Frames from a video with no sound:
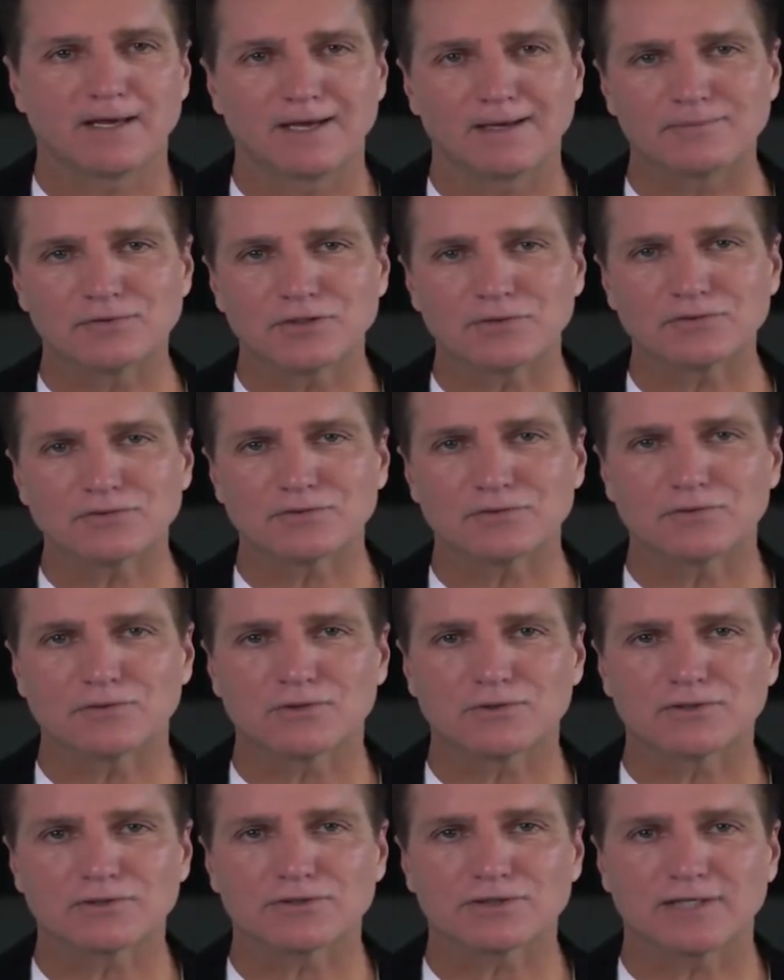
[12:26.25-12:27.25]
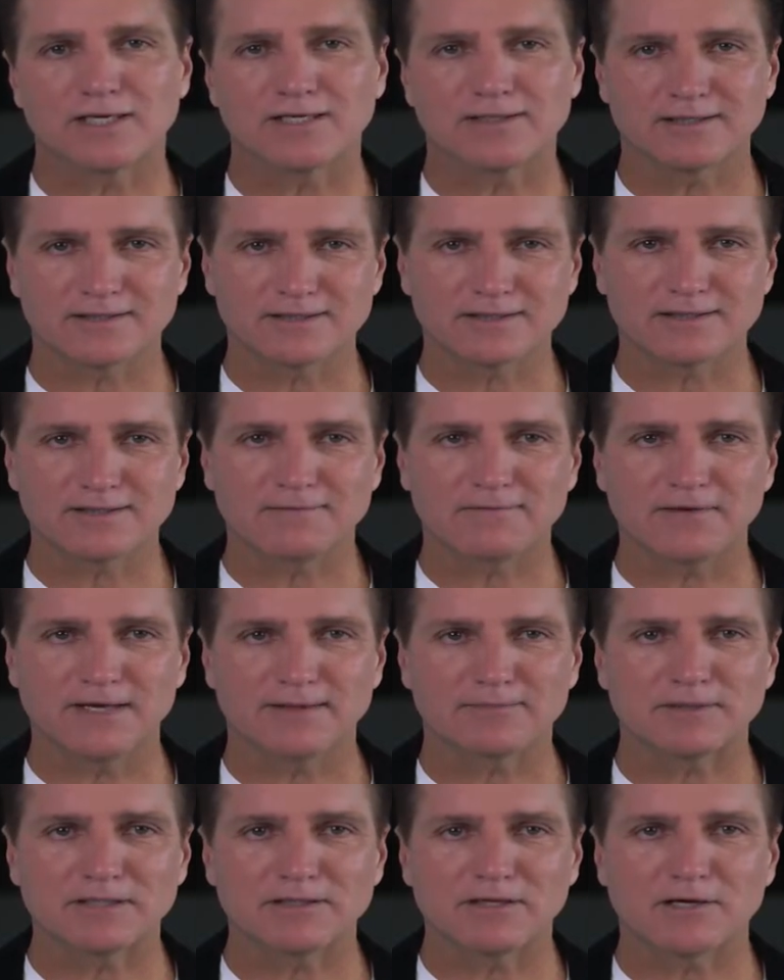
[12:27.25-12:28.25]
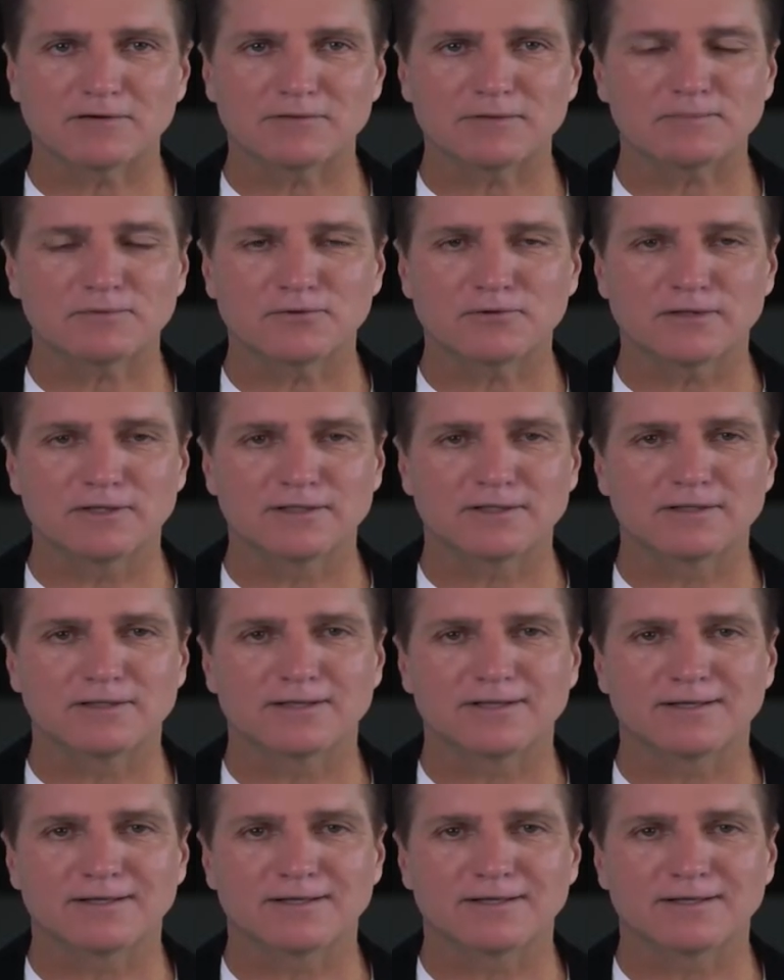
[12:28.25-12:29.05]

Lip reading: I'm Joe Sorge, and this is the Family Law Report.